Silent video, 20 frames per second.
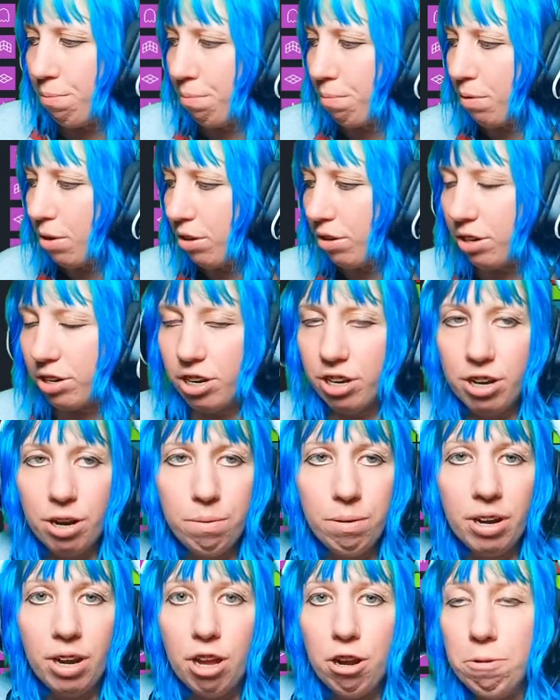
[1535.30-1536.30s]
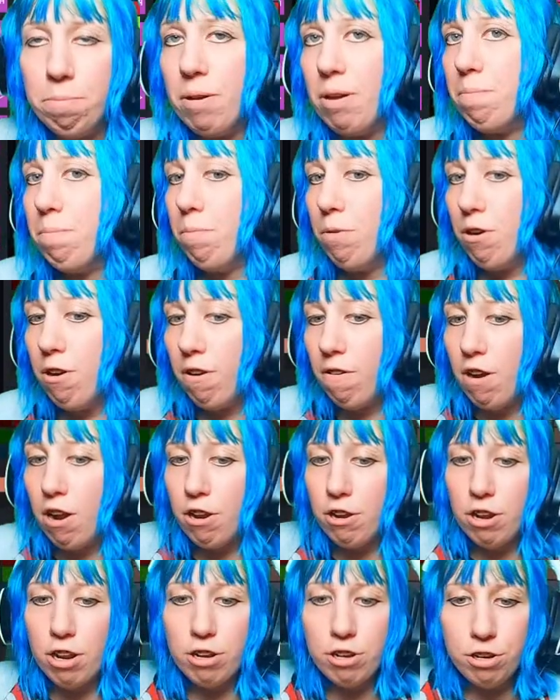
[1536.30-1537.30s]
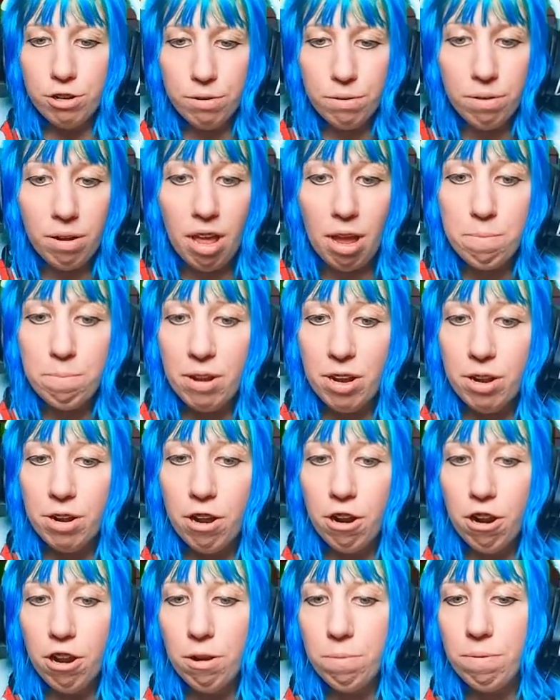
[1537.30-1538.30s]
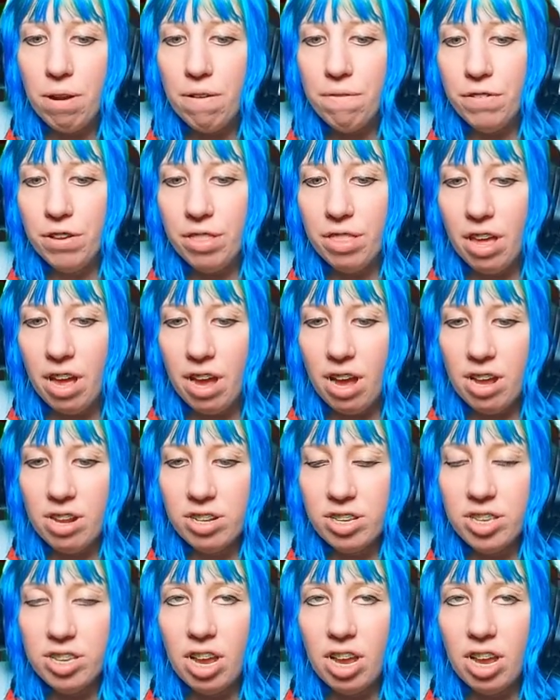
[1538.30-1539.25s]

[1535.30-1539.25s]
want to know a little bit more on, do let me know, whether that's